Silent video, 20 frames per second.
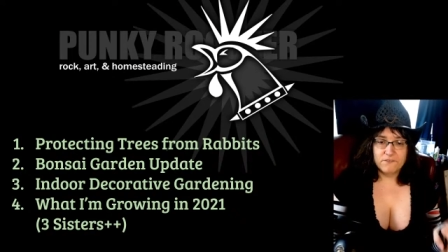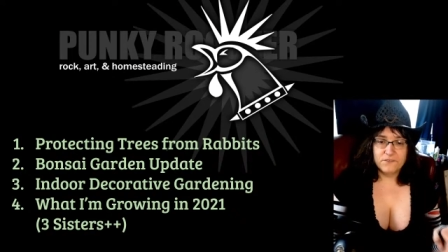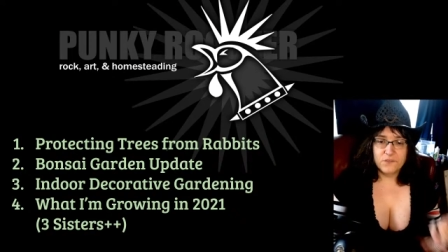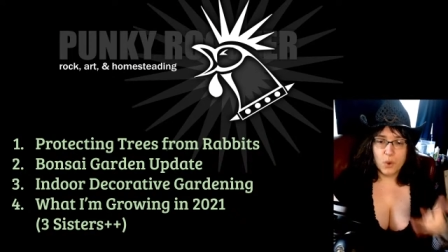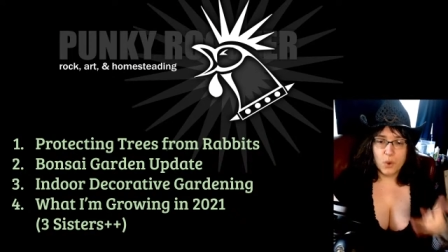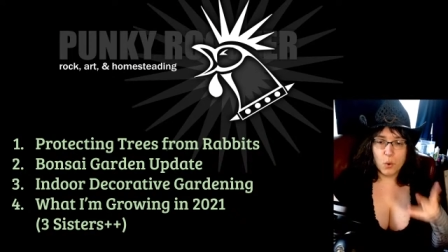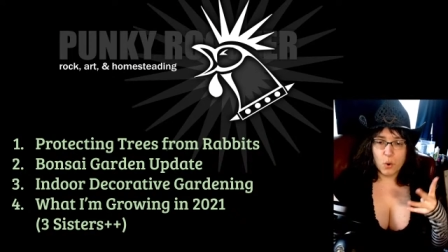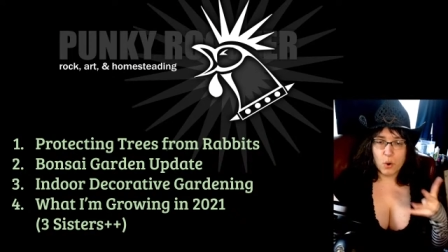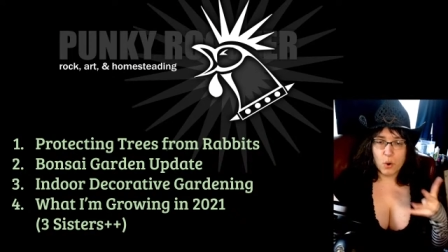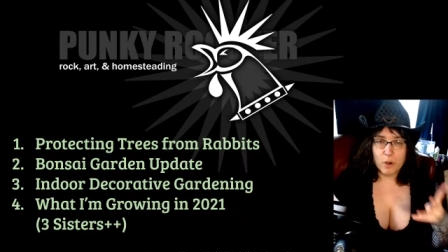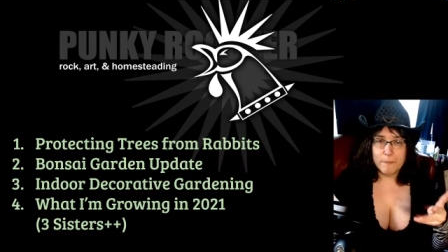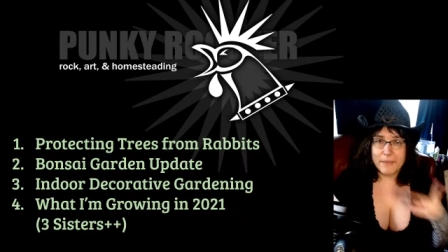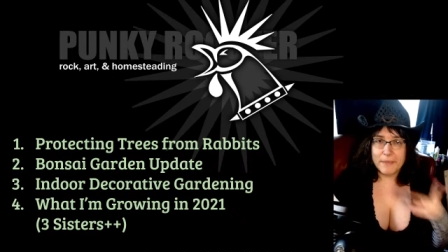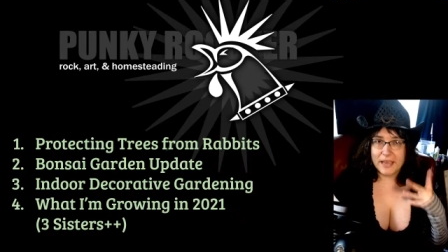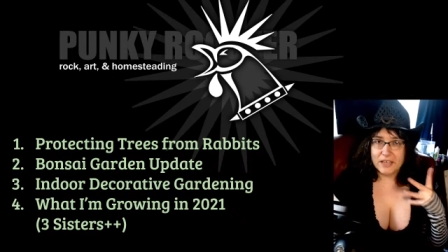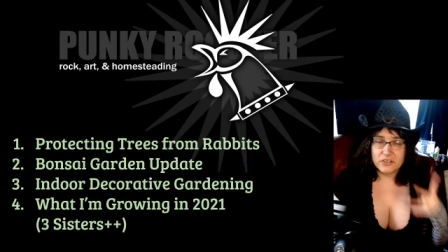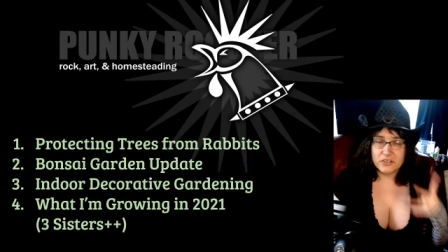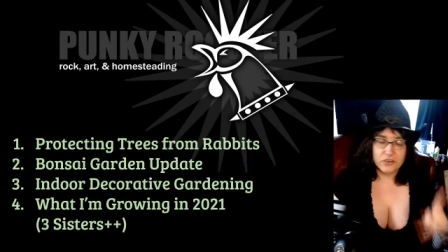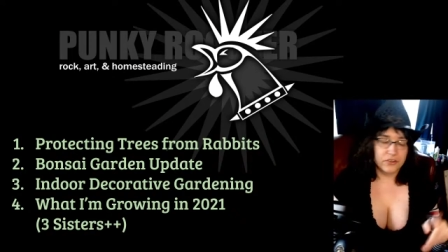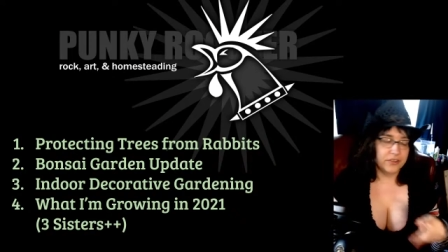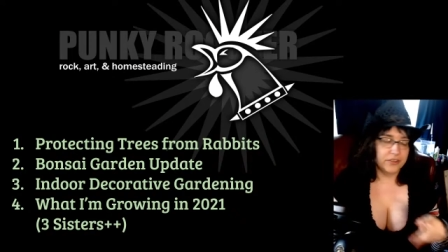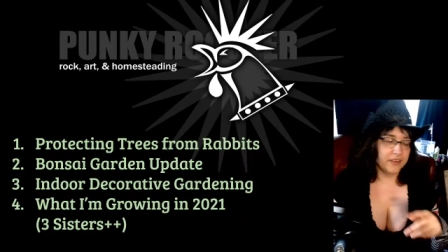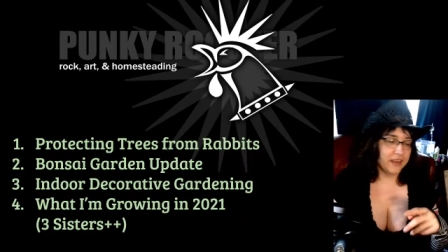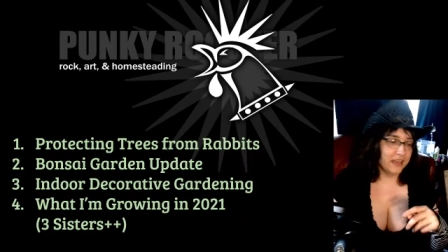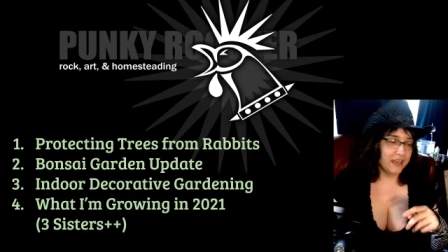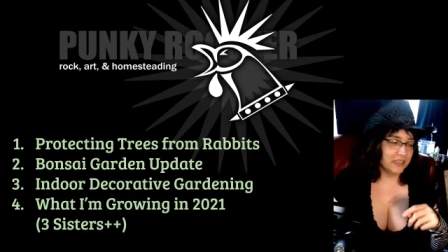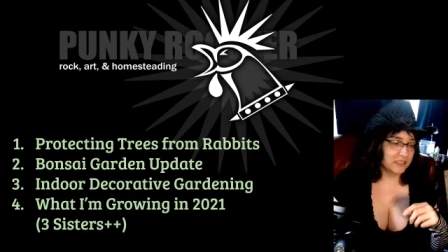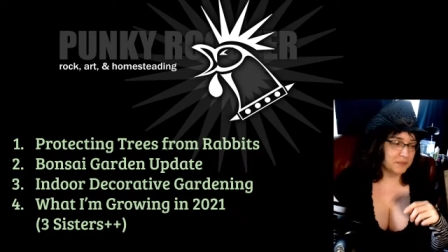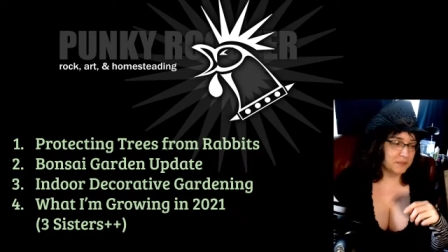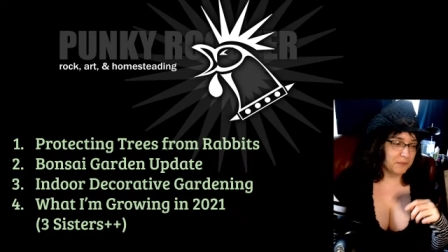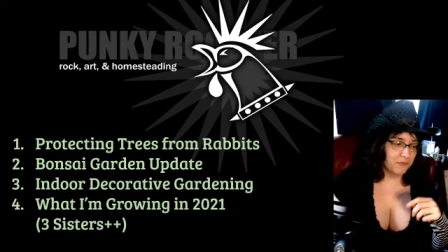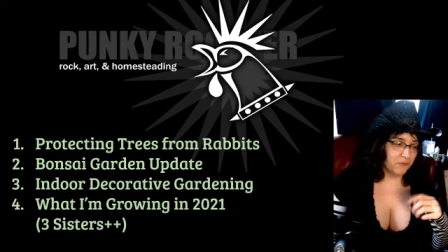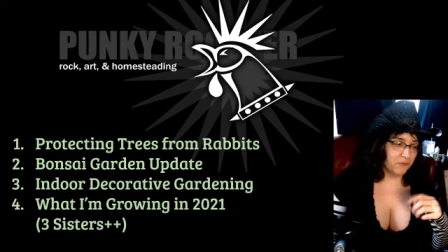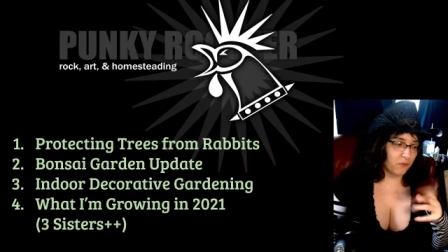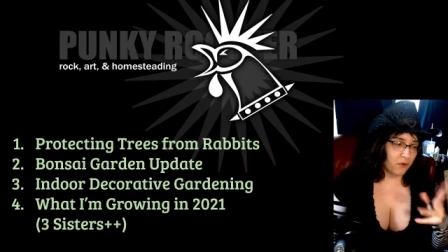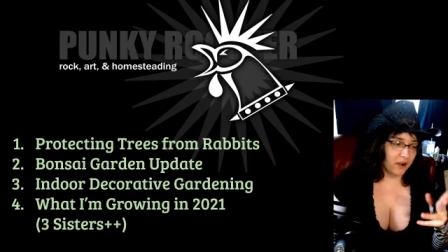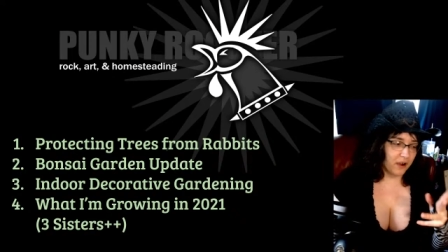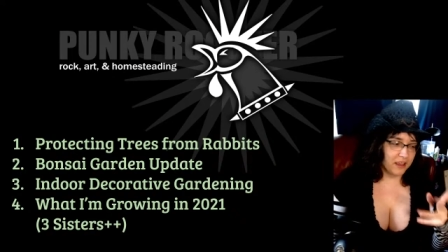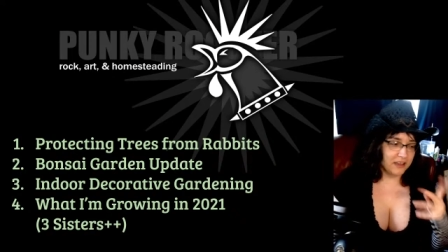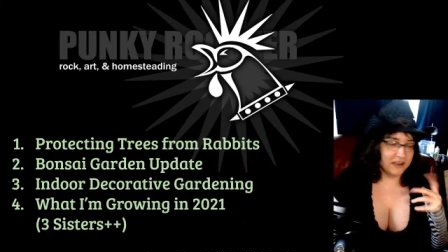four major things
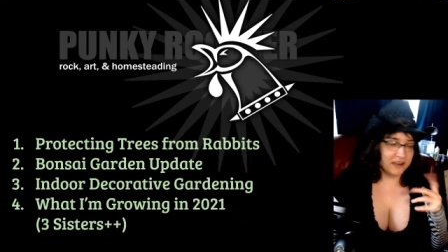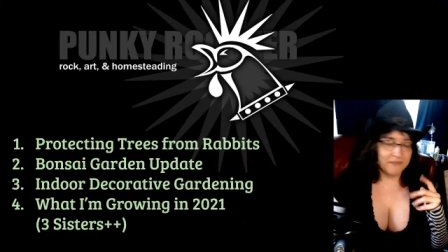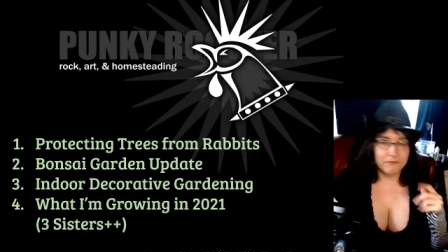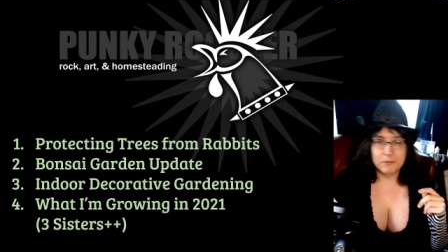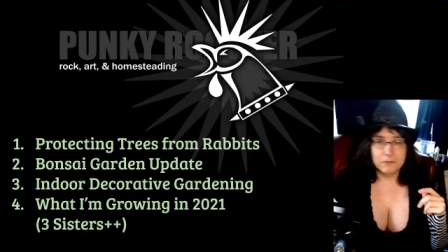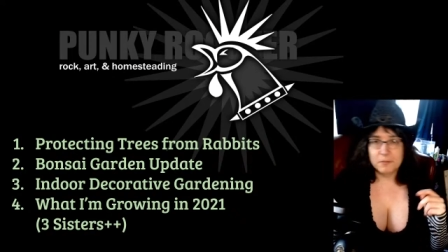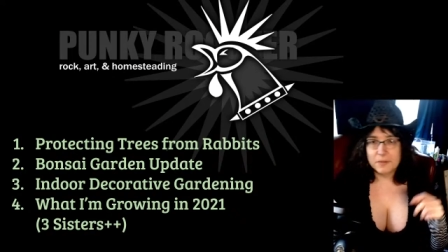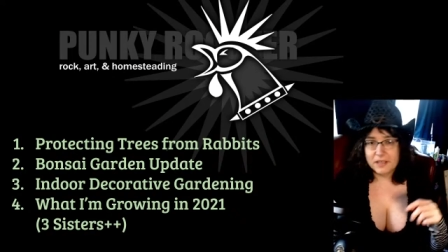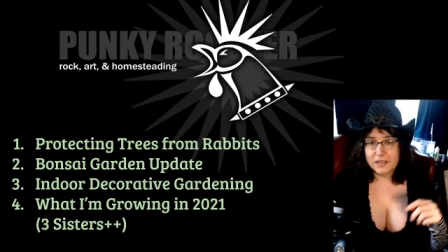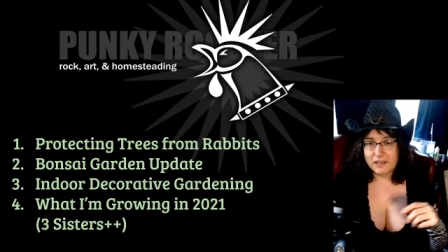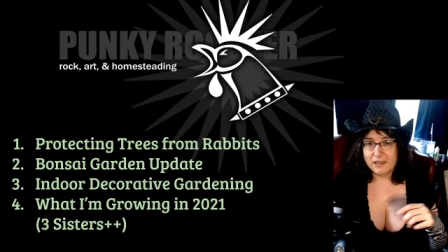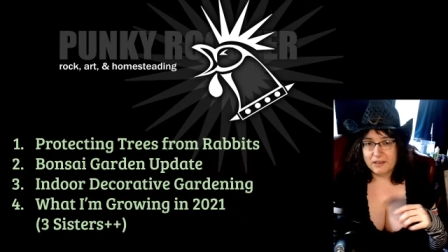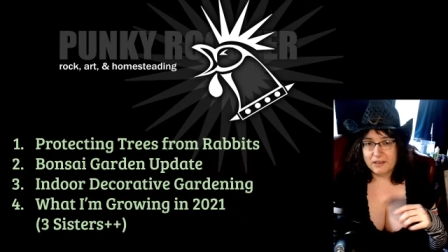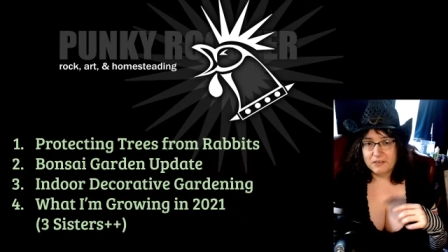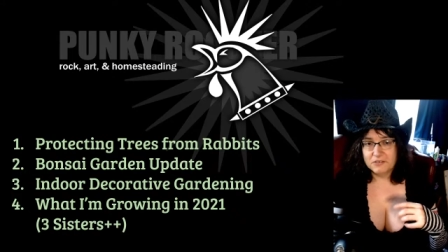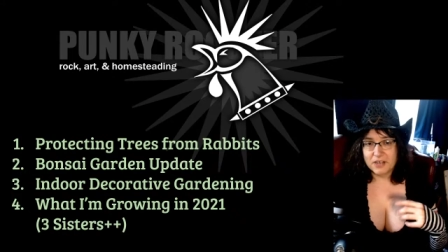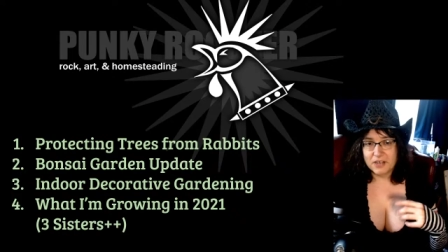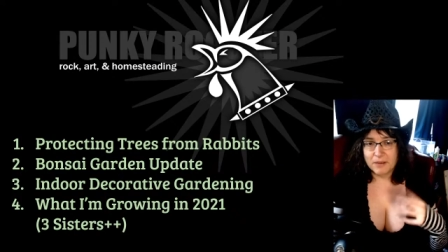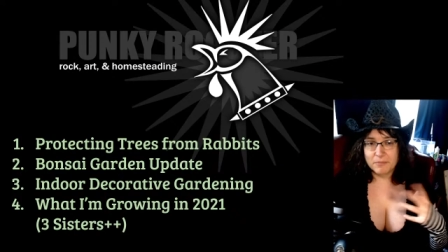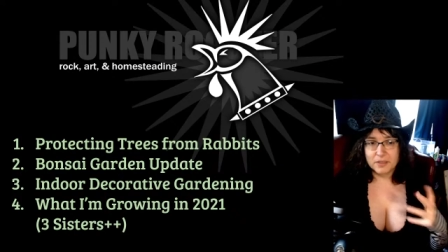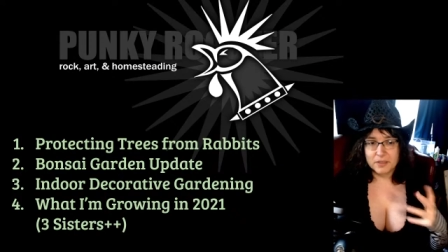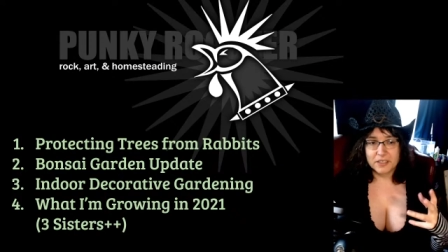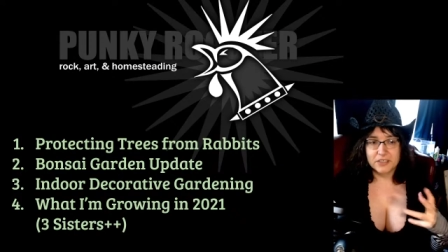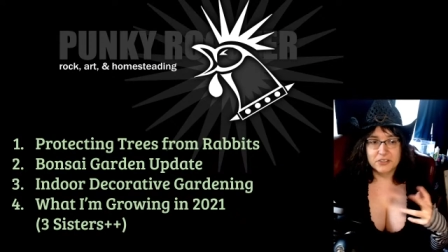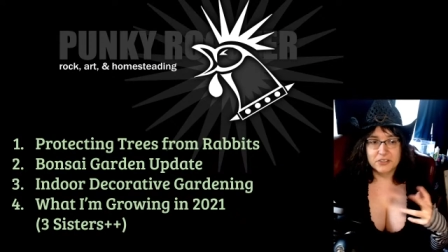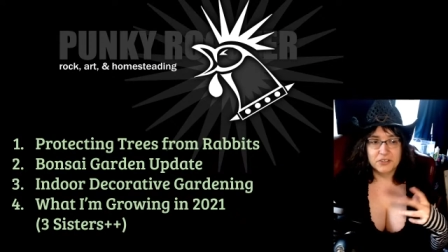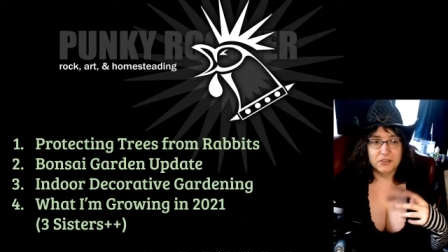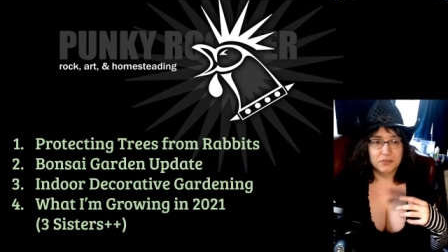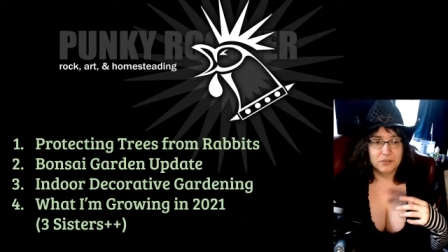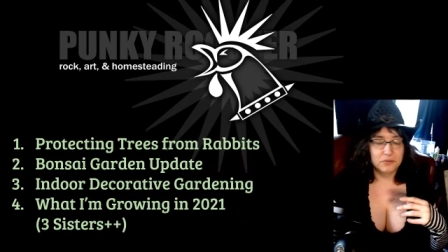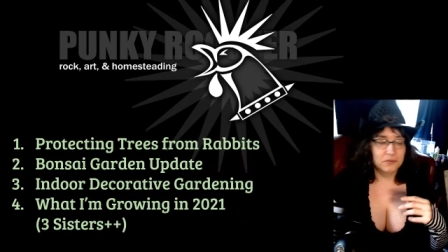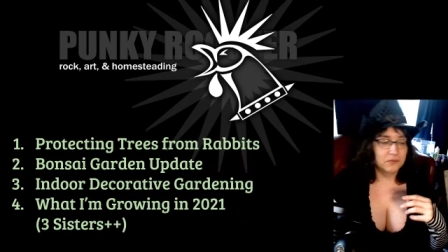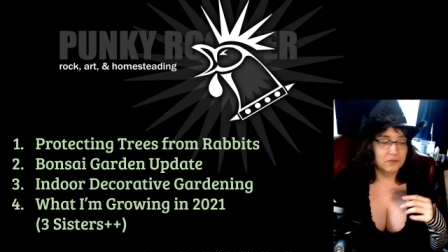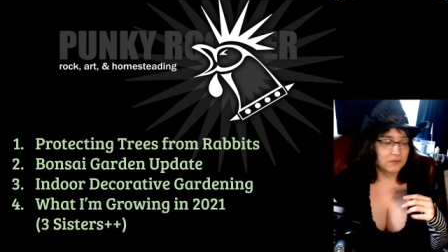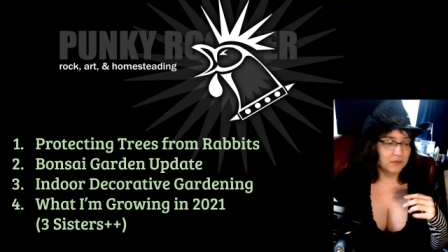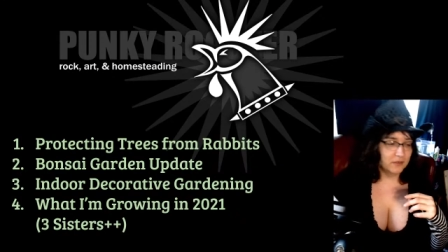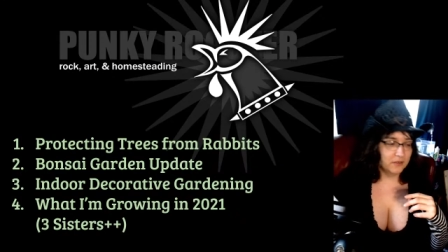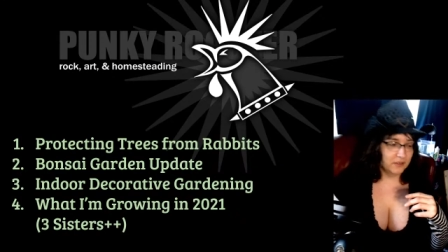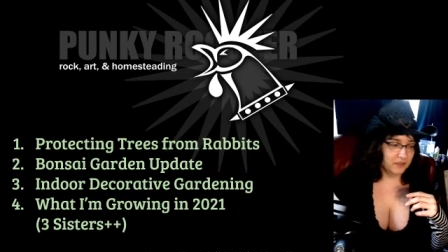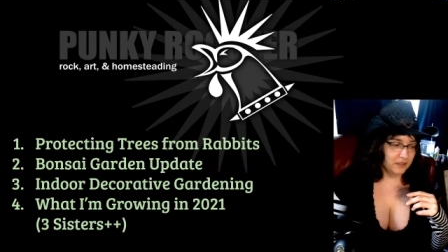before i inevitably tumble
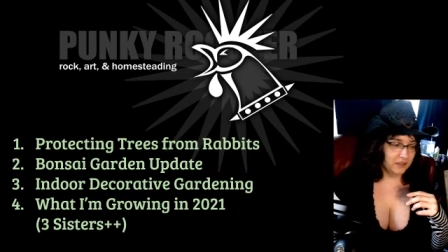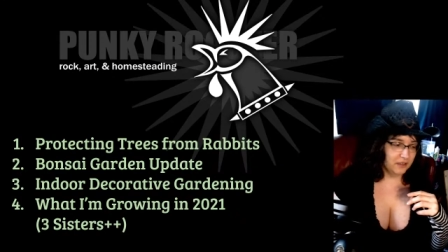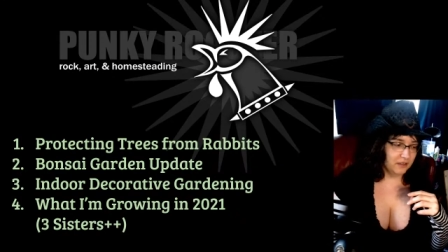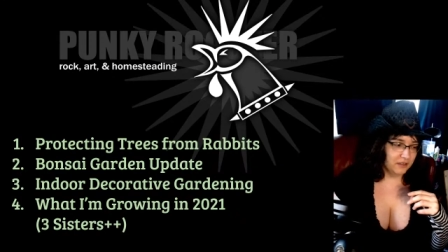into uh,